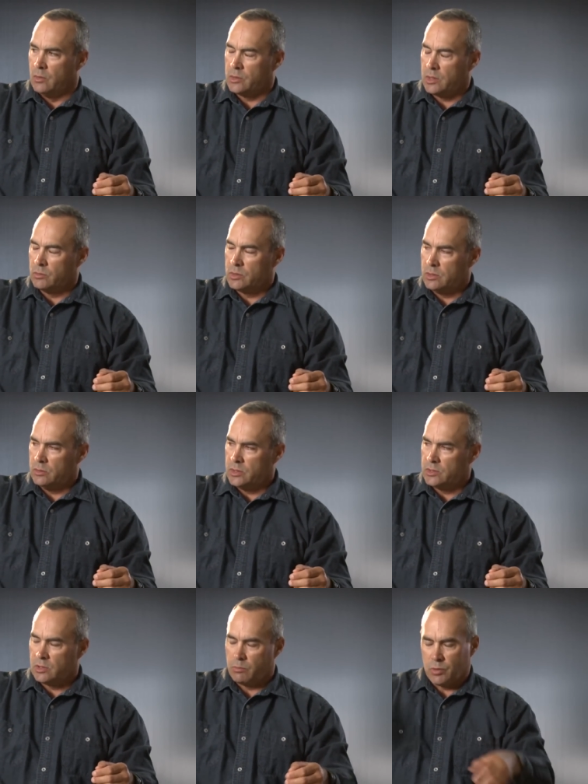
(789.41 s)
What they were doing
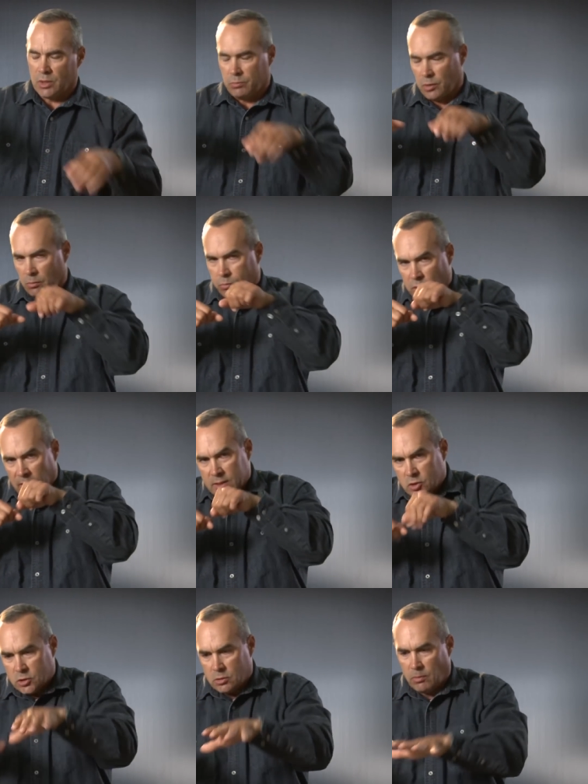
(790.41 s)
is they're putting up little
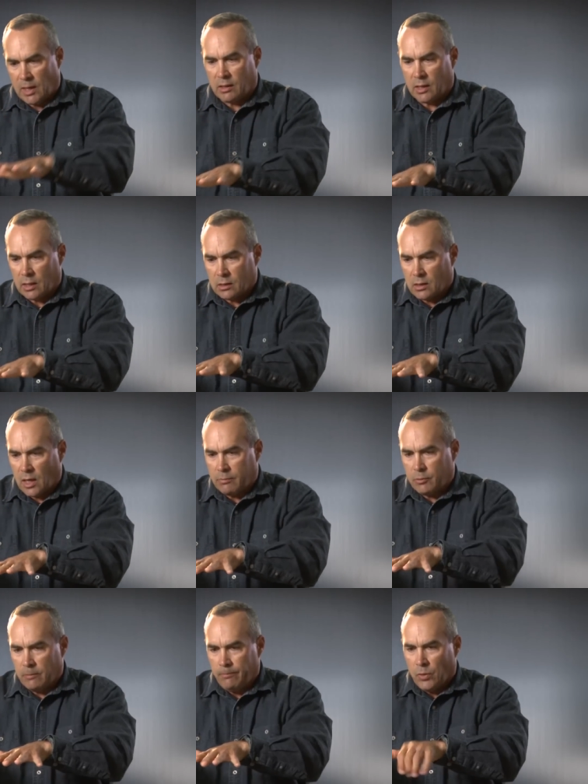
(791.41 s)
plates out of the
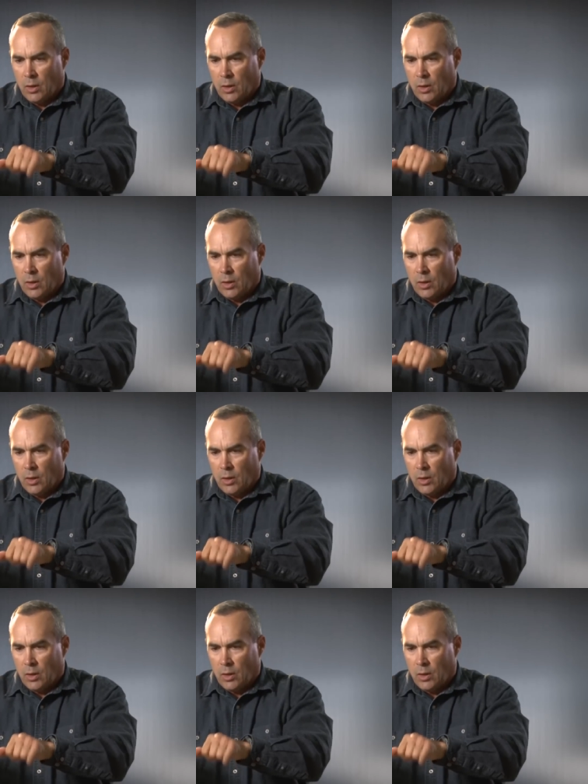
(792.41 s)
helicopter.